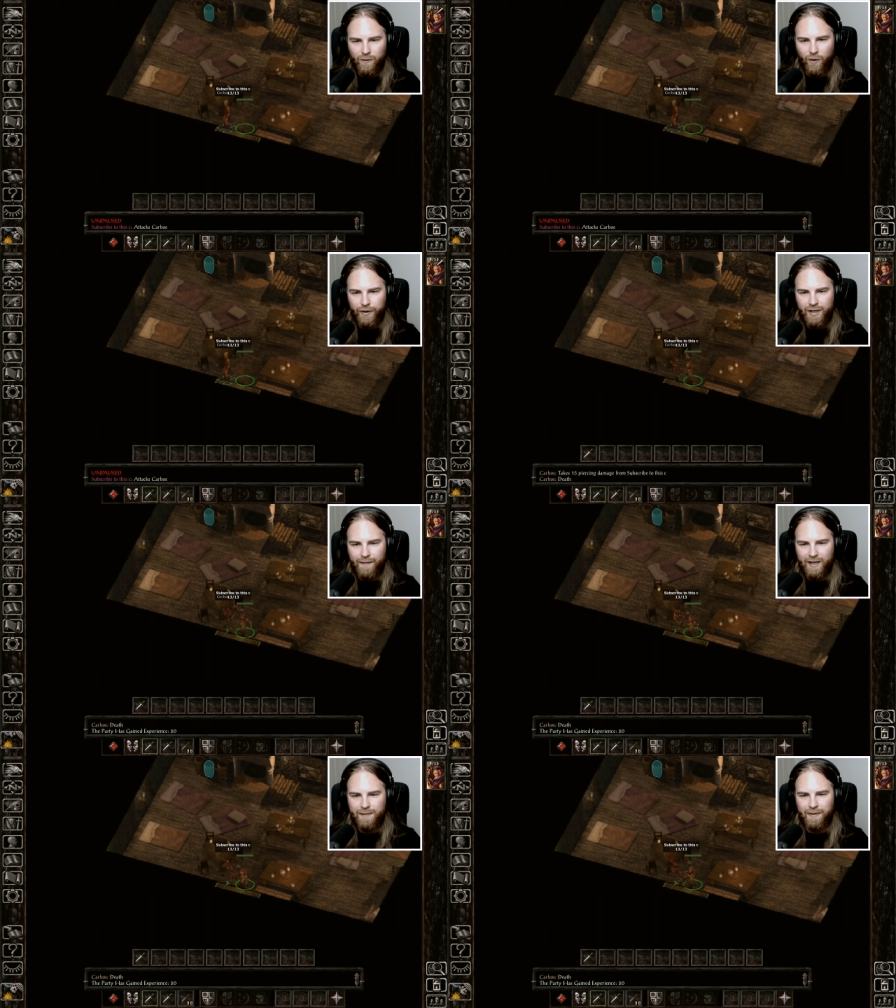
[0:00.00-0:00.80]
Watch
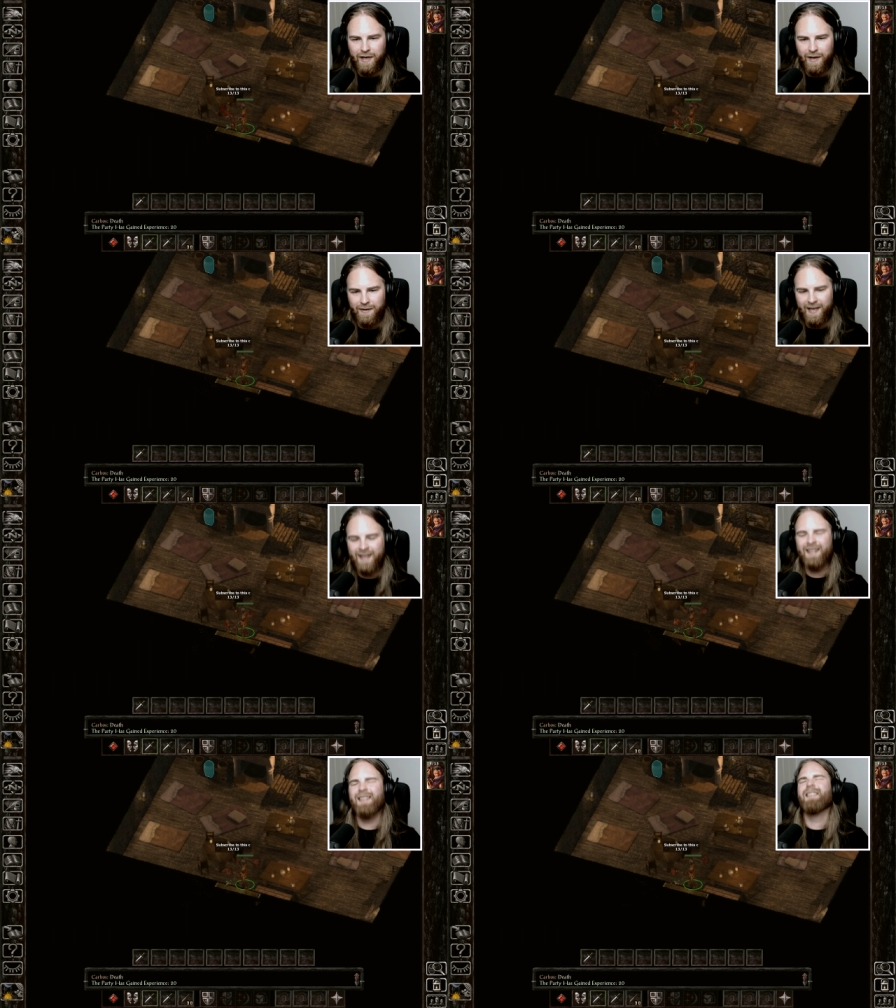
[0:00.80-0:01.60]
him explode.
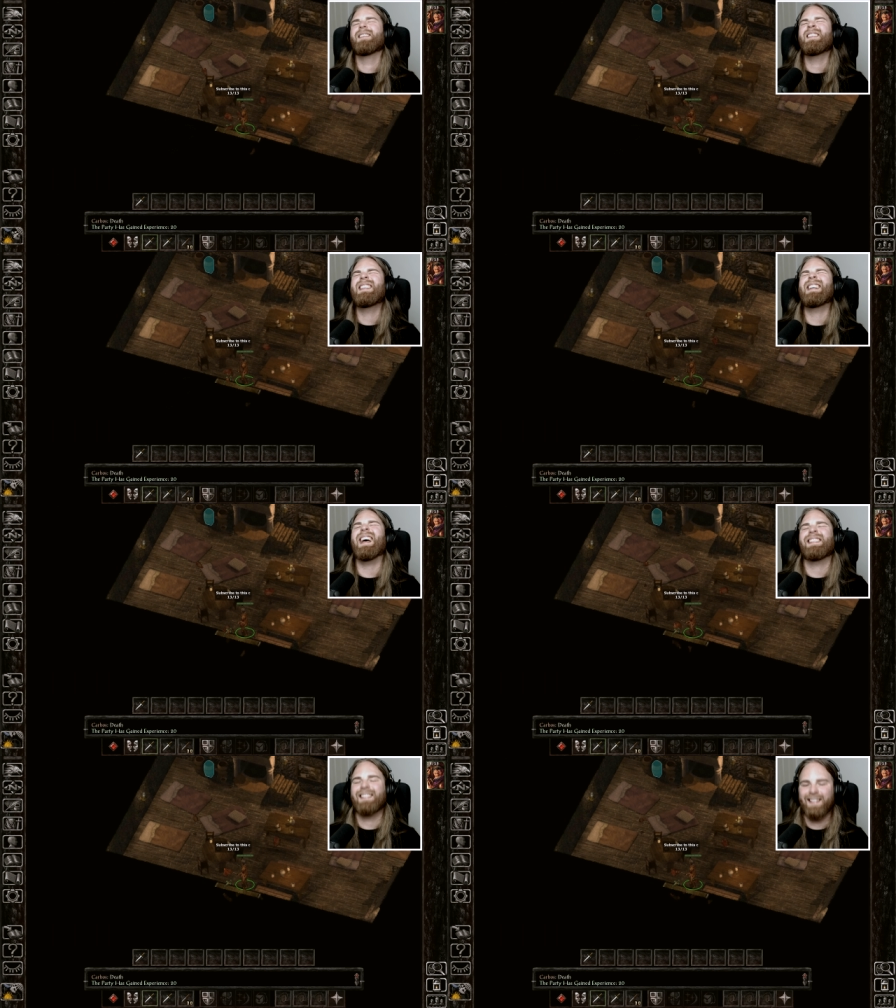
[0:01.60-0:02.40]

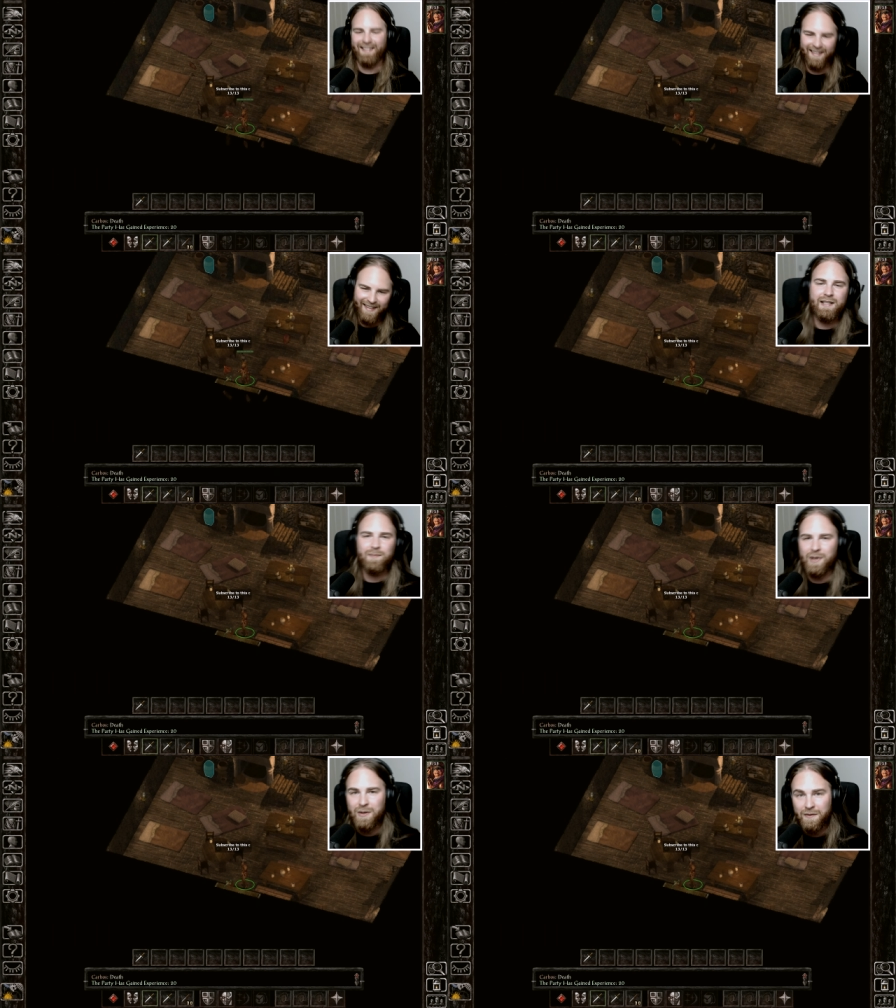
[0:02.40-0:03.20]
Yes. It's
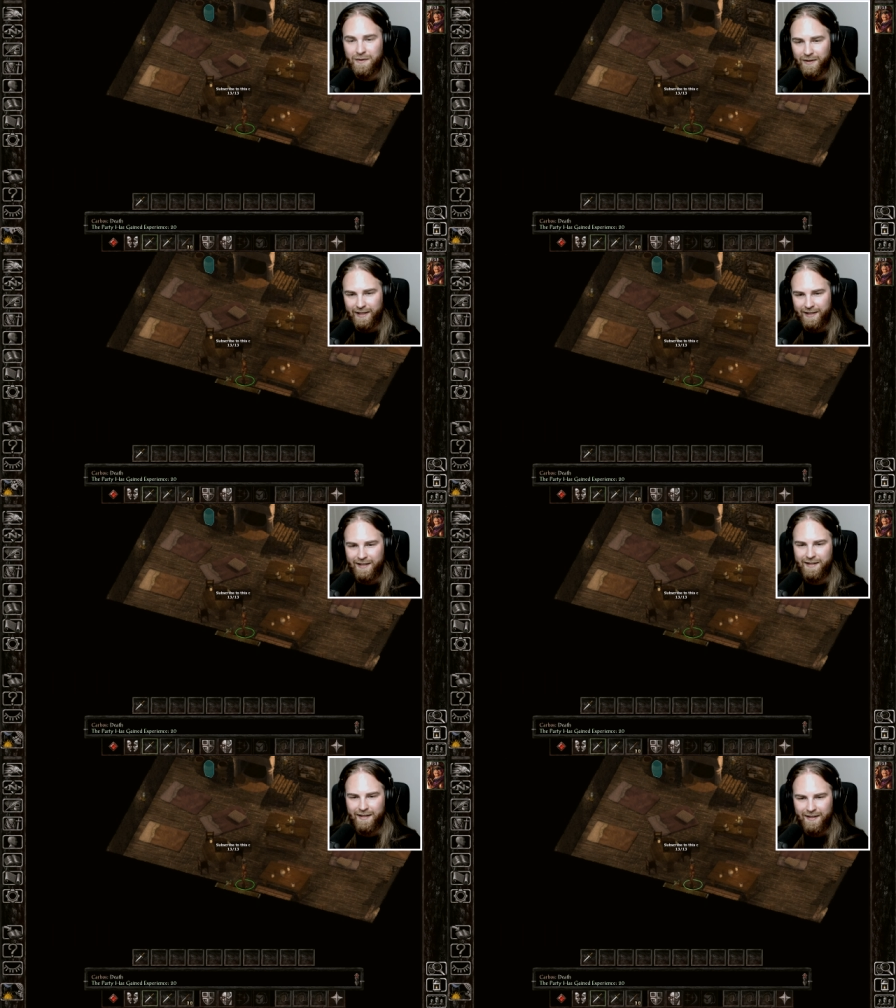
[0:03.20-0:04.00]
beautiful, this
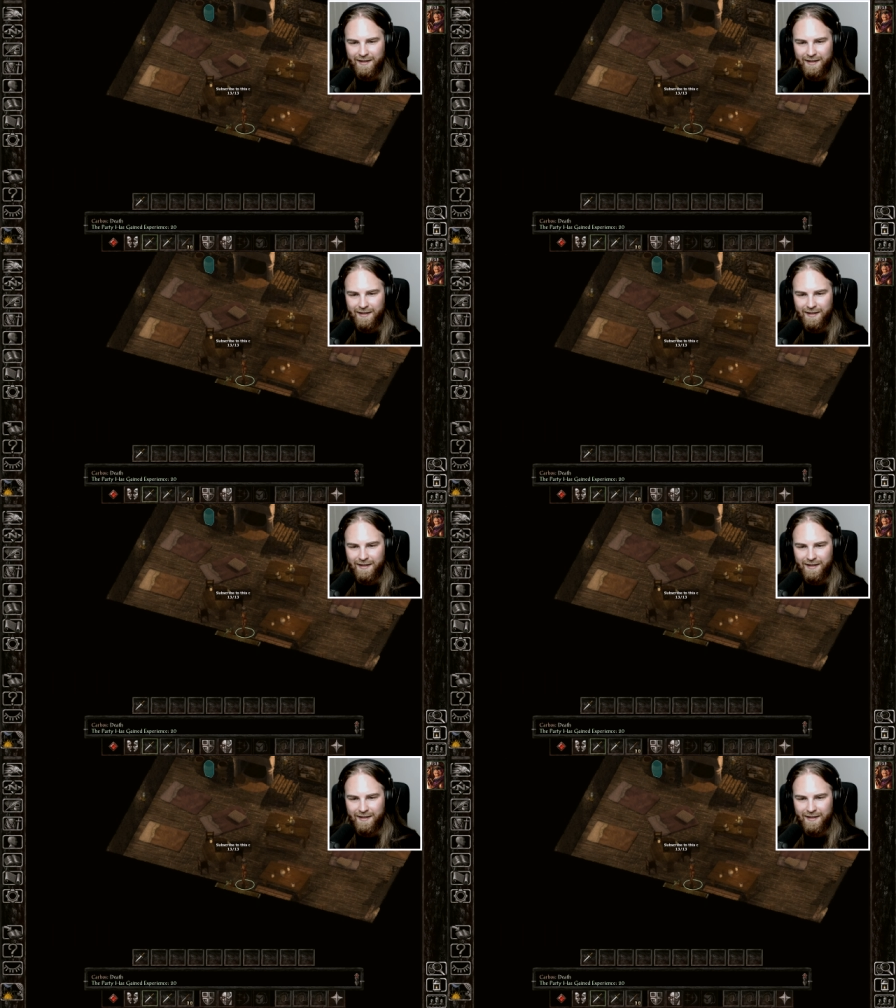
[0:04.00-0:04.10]
is.